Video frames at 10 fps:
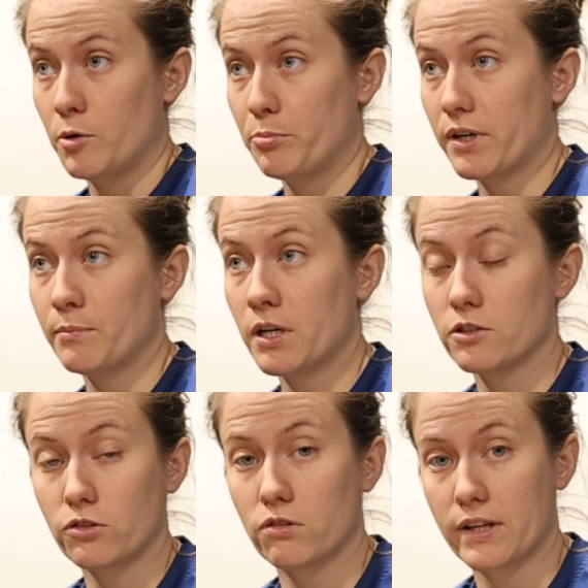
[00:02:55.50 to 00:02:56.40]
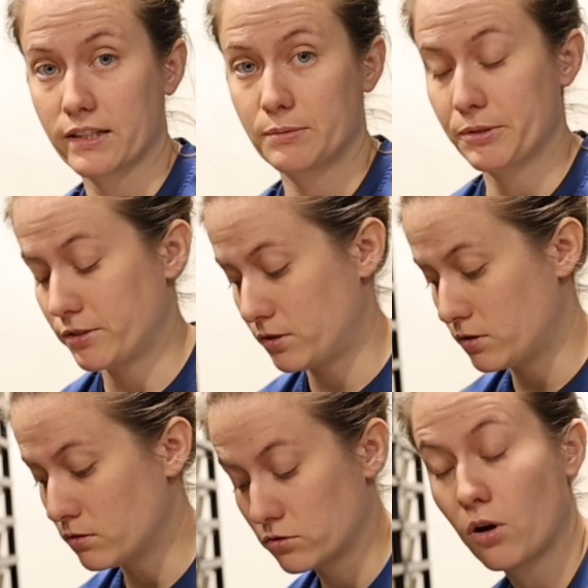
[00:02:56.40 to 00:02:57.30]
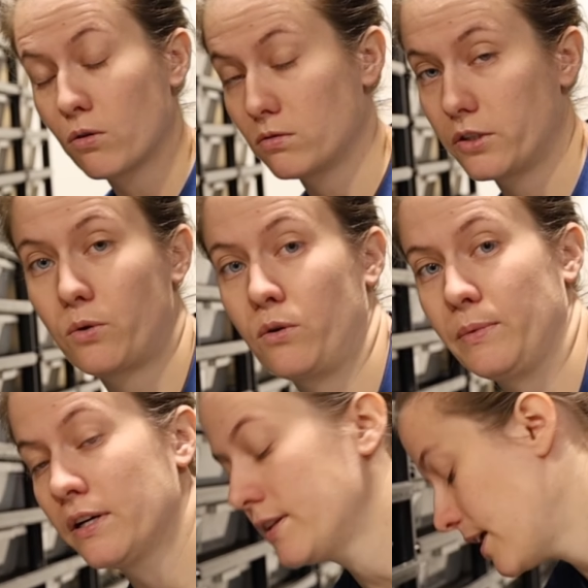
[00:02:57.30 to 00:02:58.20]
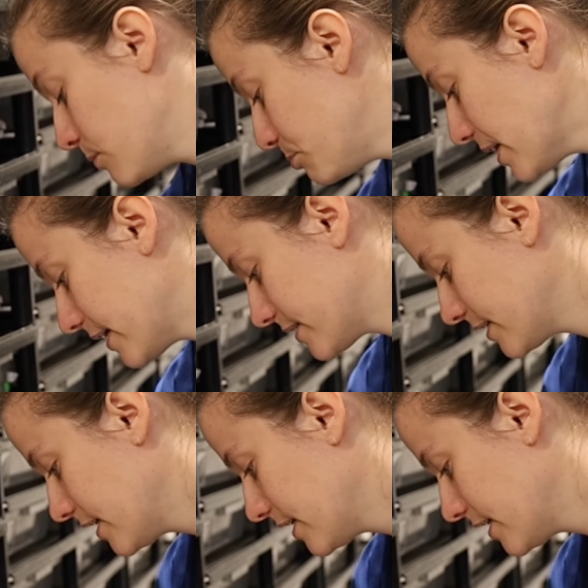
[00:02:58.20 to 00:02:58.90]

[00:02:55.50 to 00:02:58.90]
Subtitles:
But I'm not a total expert, so don't totally quote me on that. But,